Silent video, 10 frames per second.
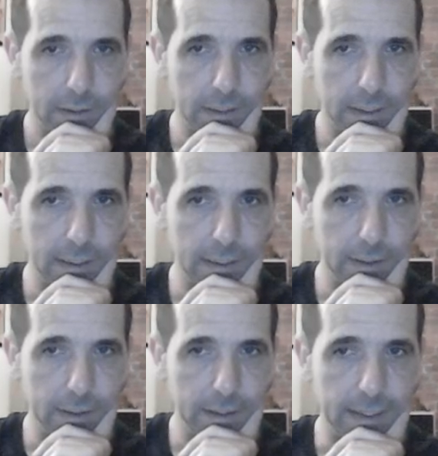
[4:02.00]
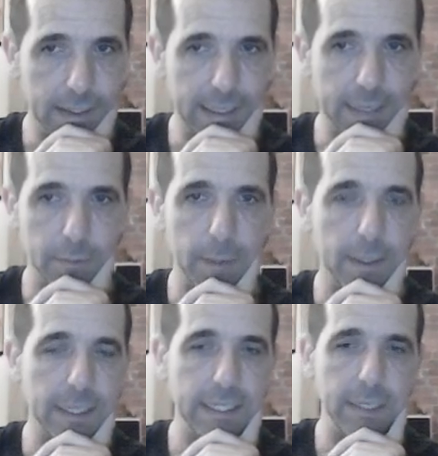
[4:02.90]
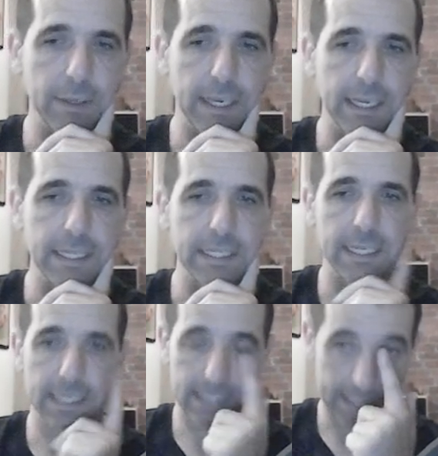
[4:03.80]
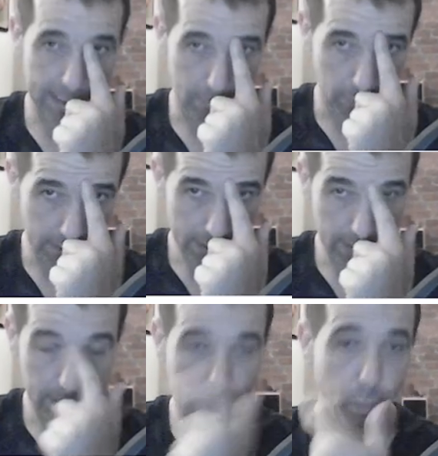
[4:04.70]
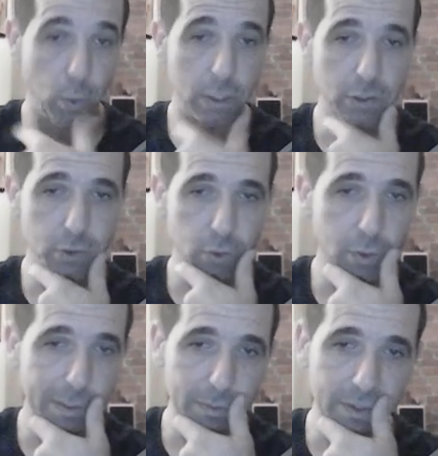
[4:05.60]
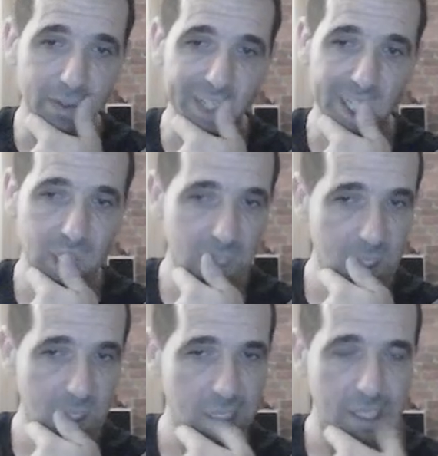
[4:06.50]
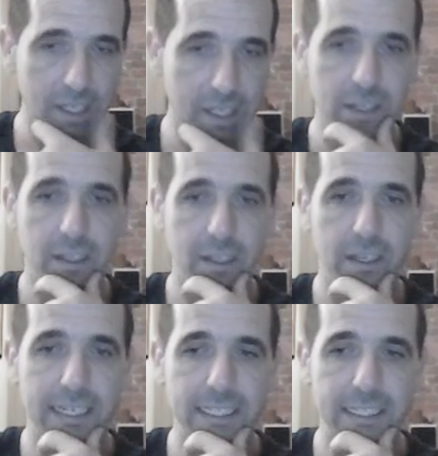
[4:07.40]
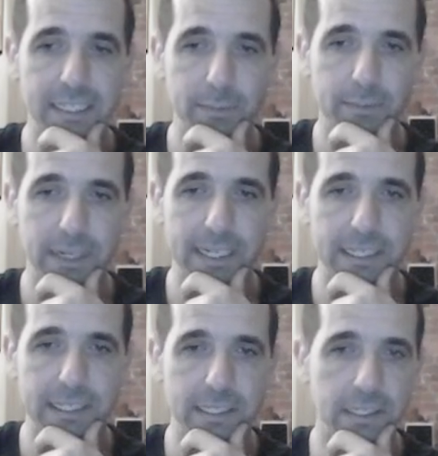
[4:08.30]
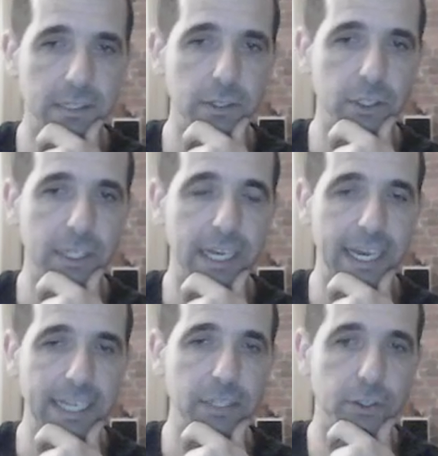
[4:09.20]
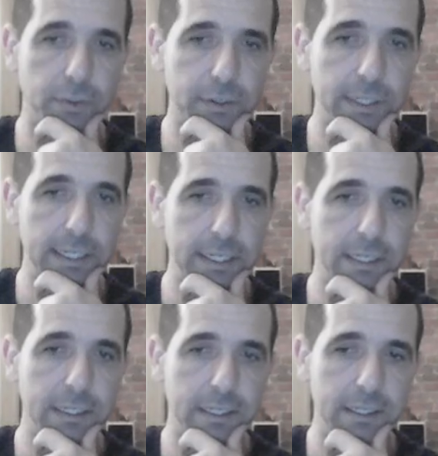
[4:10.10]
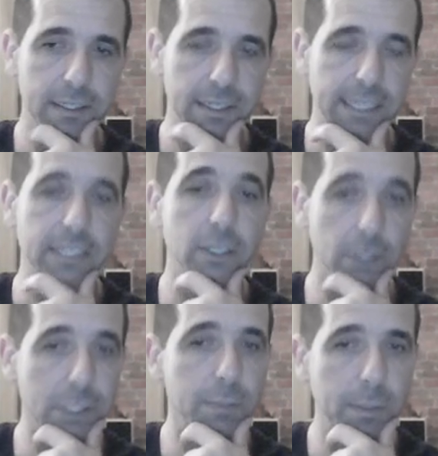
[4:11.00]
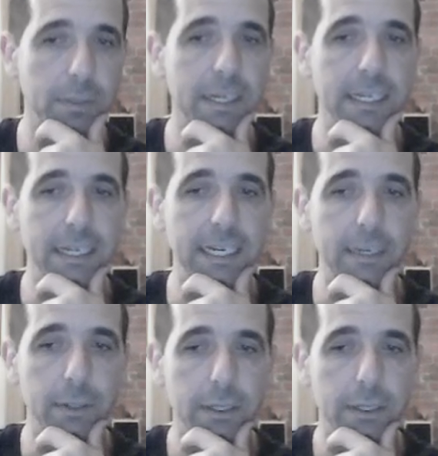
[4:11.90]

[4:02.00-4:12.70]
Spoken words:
and then the game would maybe continue king e6. And white's only got one drawing move here, and it's the astonishing h3. It's got to be played now.